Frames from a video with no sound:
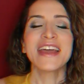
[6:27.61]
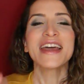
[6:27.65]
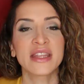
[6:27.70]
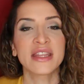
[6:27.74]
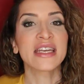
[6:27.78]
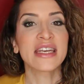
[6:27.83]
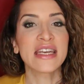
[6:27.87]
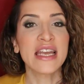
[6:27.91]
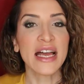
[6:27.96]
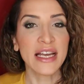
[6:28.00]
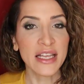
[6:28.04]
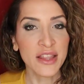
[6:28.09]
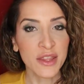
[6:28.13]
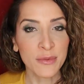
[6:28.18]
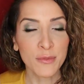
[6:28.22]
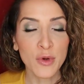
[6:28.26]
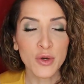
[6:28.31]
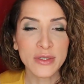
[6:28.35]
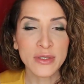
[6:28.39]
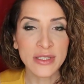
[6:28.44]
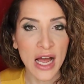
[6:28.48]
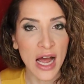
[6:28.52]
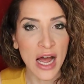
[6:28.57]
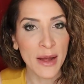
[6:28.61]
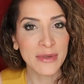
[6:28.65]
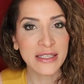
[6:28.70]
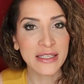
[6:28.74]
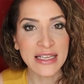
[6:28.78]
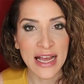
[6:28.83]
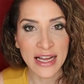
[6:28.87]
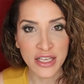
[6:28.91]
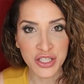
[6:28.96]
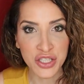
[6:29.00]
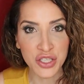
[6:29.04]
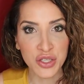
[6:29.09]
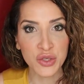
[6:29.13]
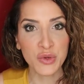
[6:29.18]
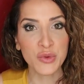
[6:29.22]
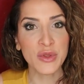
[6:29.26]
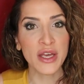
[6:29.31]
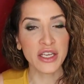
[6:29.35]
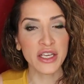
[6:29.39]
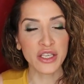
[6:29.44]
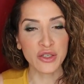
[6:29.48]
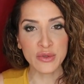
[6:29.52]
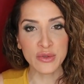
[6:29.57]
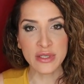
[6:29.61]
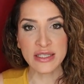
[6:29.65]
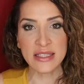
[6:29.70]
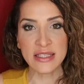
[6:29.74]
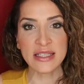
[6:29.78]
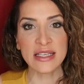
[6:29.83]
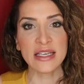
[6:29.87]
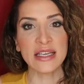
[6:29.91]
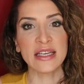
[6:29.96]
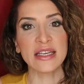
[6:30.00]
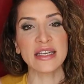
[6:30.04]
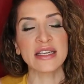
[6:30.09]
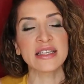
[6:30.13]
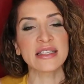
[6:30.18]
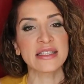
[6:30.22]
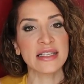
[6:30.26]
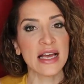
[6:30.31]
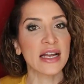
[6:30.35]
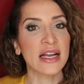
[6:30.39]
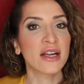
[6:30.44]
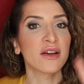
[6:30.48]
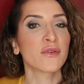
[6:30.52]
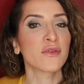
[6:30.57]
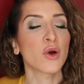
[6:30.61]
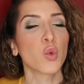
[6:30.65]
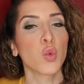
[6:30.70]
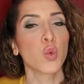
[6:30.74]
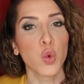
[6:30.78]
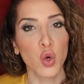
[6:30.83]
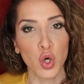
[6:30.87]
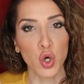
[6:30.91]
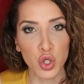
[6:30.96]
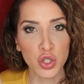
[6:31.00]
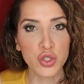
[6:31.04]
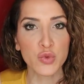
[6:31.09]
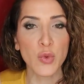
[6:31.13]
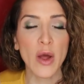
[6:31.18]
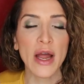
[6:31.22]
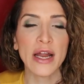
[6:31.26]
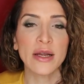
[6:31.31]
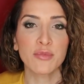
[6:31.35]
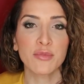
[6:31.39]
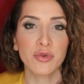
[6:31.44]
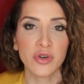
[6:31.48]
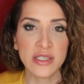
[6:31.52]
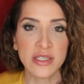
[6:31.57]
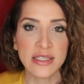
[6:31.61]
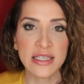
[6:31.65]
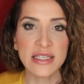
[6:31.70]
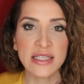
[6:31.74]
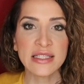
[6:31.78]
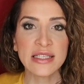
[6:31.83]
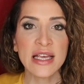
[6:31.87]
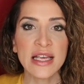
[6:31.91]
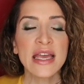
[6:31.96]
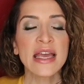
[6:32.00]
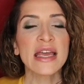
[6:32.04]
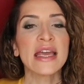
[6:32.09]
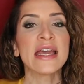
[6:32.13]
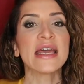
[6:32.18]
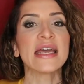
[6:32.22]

The ninth most common tattoo that you see inside of worldwide prisons